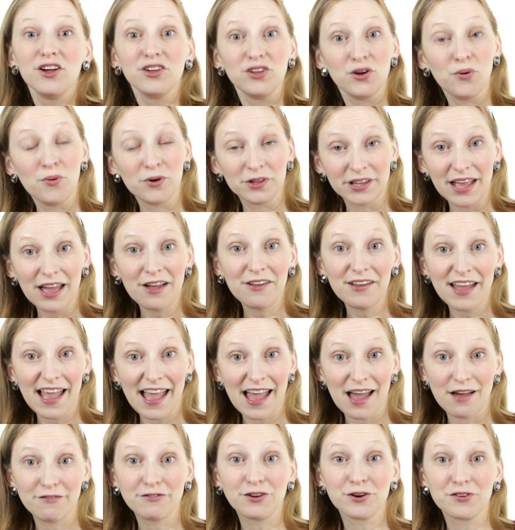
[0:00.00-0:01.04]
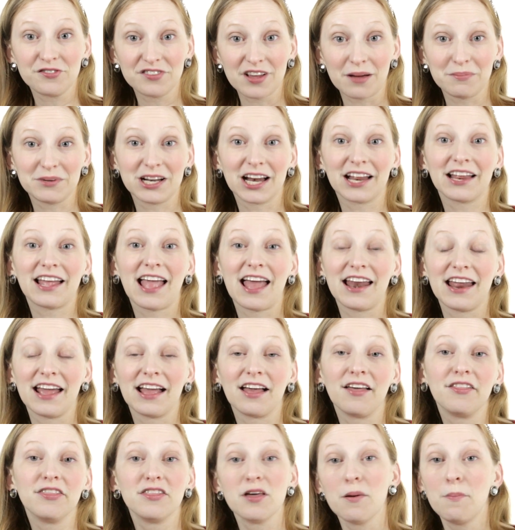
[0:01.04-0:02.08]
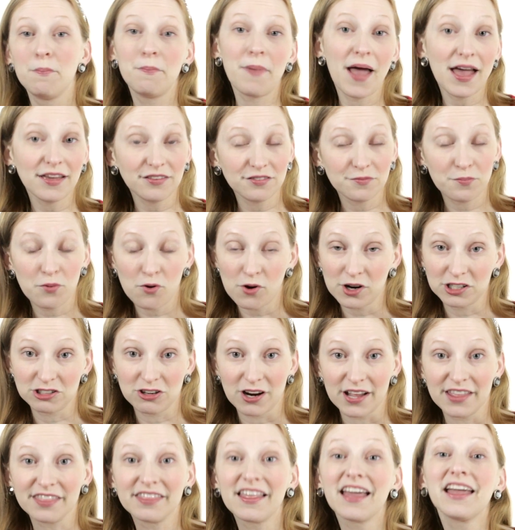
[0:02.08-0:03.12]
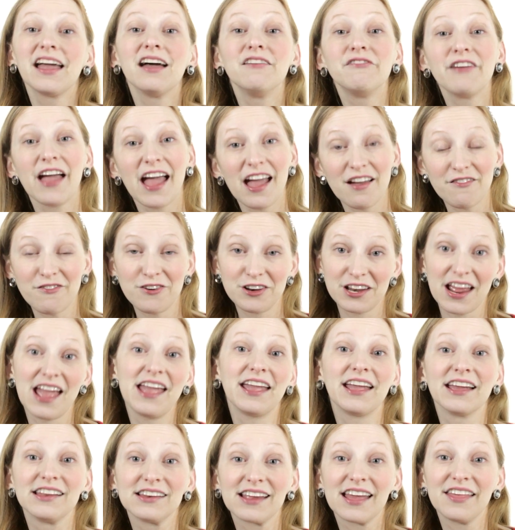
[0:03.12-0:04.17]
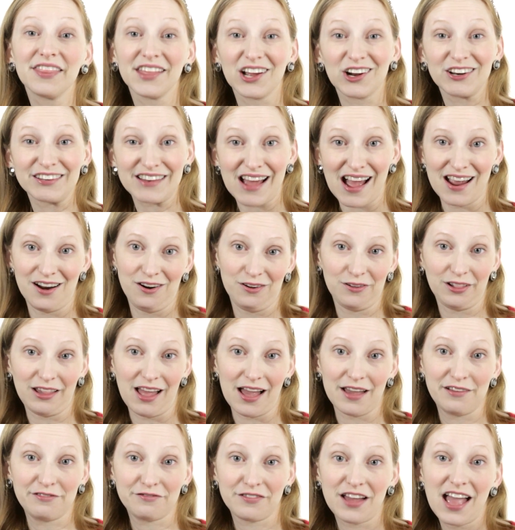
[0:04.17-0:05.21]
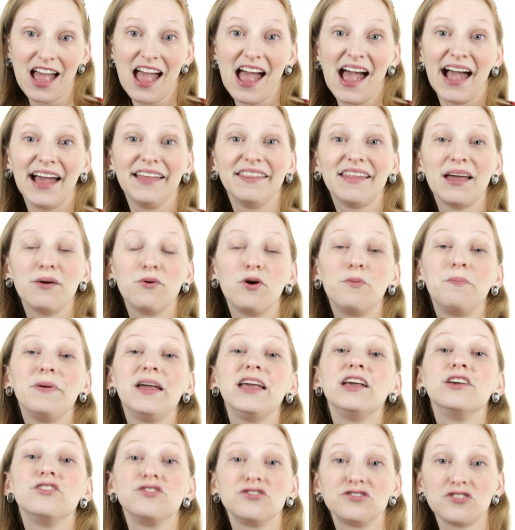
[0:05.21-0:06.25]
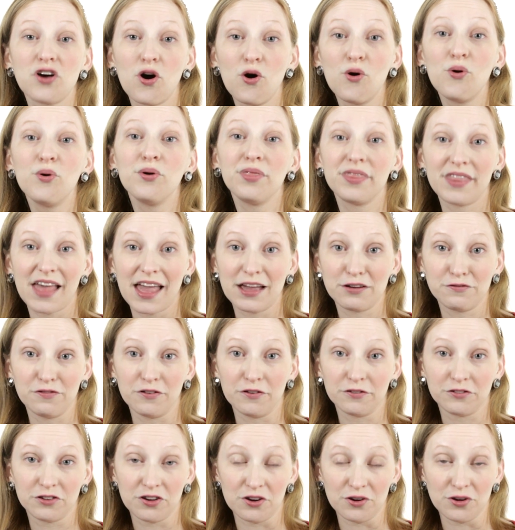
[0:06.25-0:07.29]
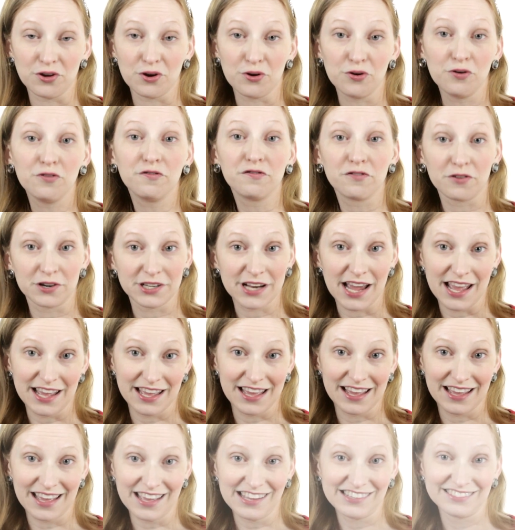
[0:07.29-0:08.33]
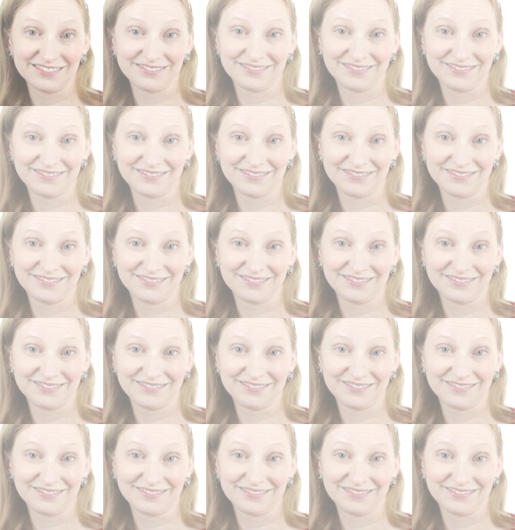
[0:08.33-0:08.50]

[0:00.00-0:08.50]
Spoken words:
you will now have your subject getting the best portrait they have ever taken in their entire life, and they will be so thankful to you for taking it.